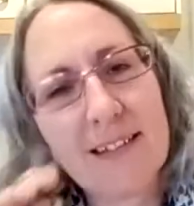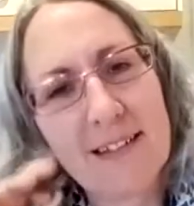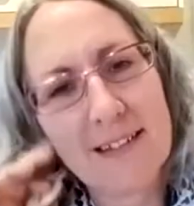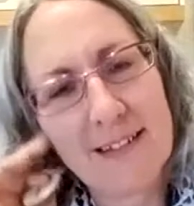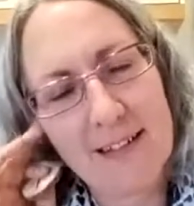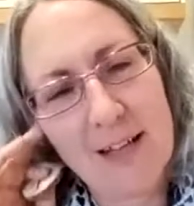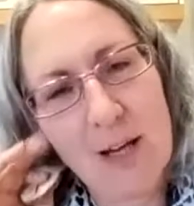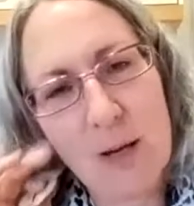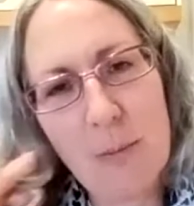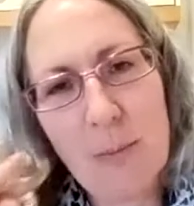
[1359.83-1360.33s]

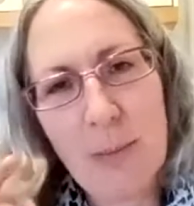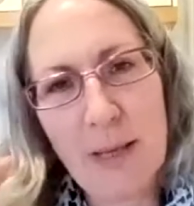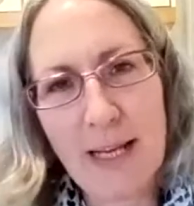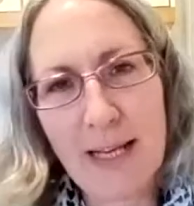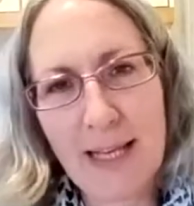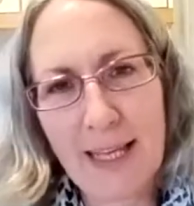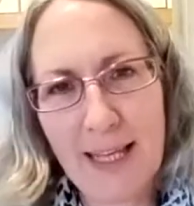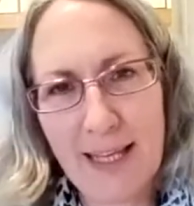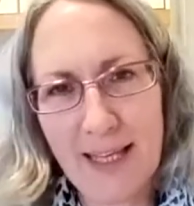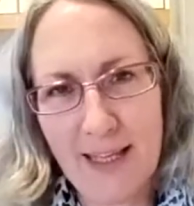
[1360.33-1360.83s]
come
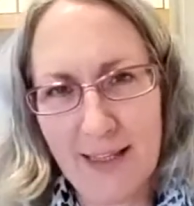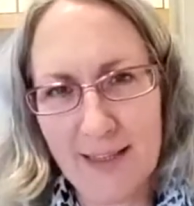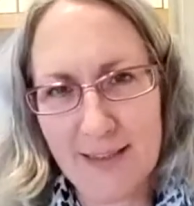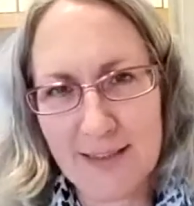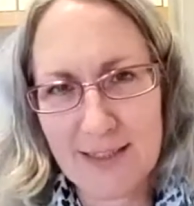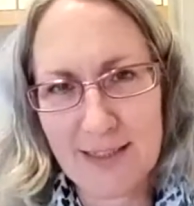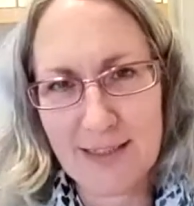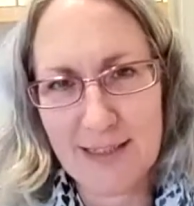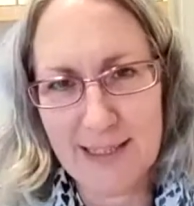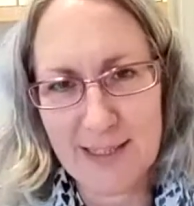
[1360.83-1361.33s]
back here
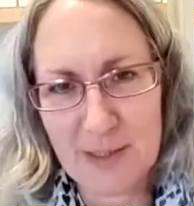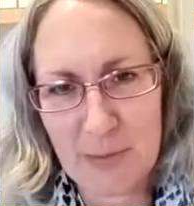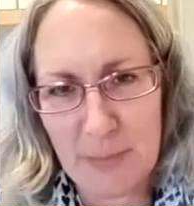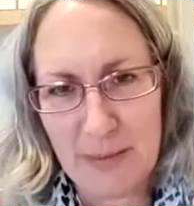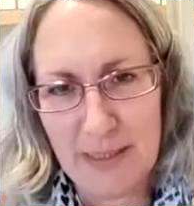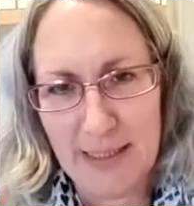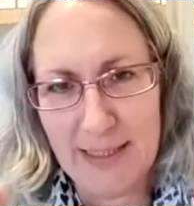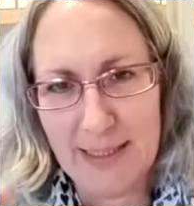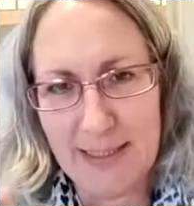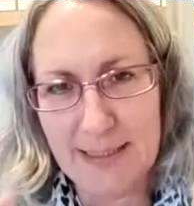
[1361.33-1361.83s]
to this
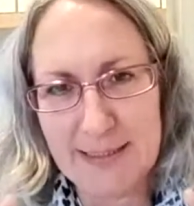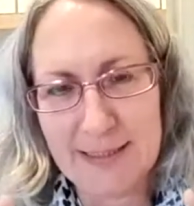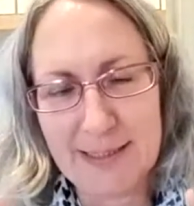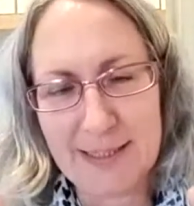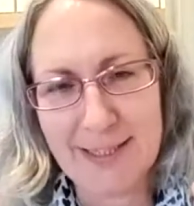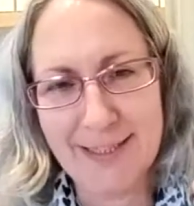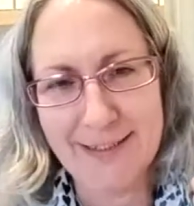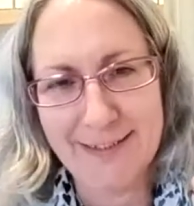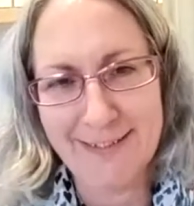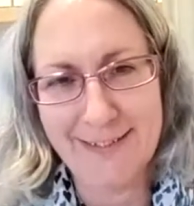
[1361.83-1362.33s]

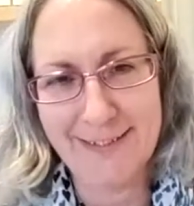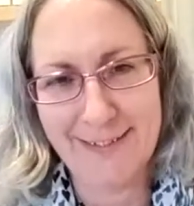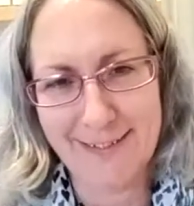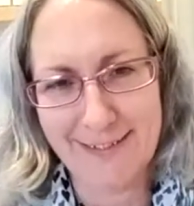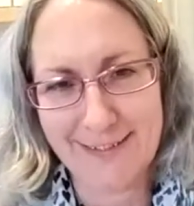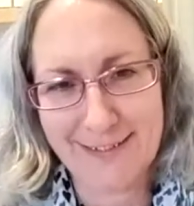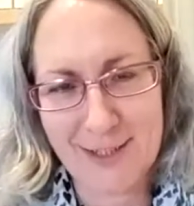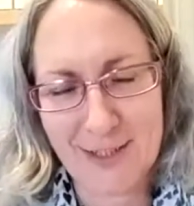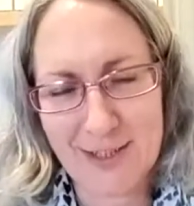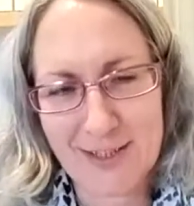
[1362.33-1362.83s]
place.
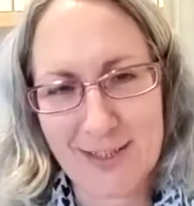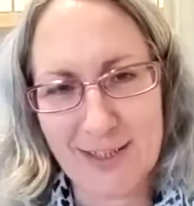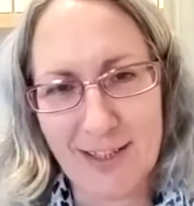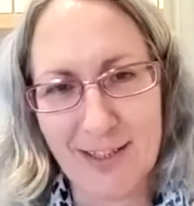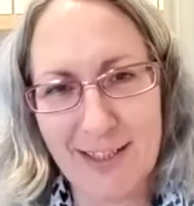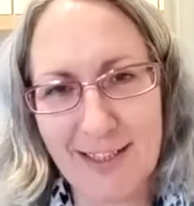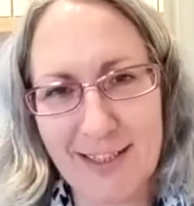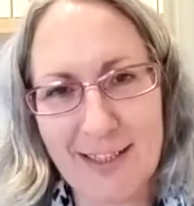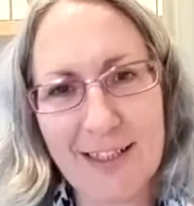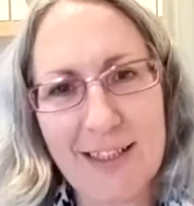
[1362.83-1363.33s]
Just
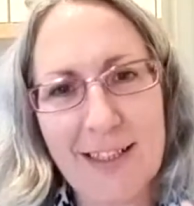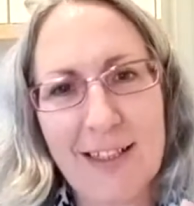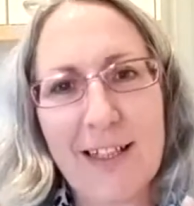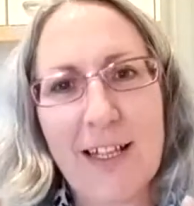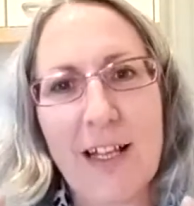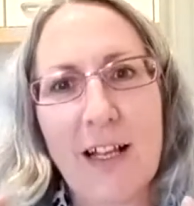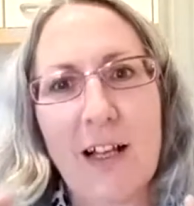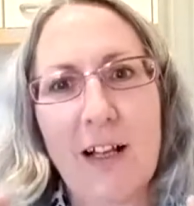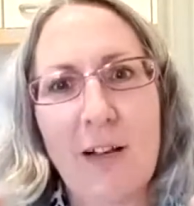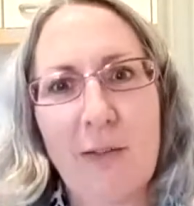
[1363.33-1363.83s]
like
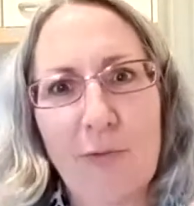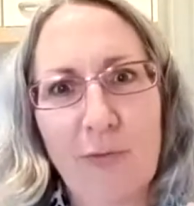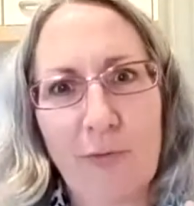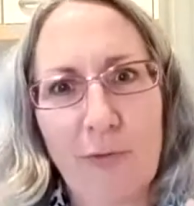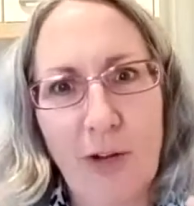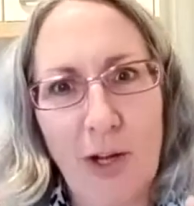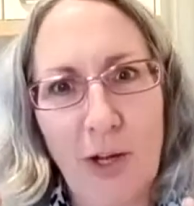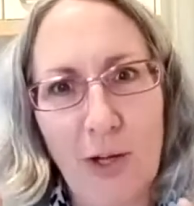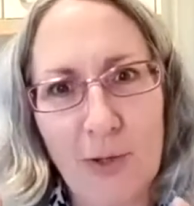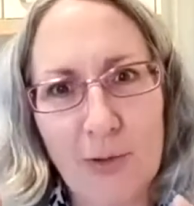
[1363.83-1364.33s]

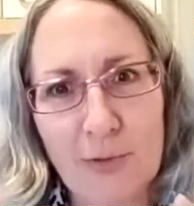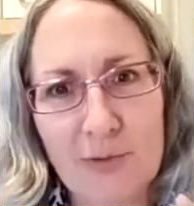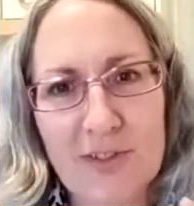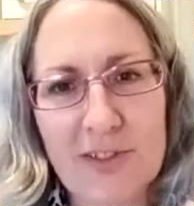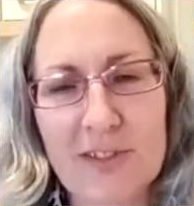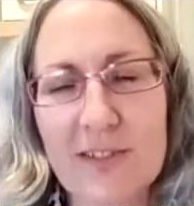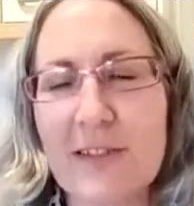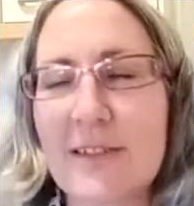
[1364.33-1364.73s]
float.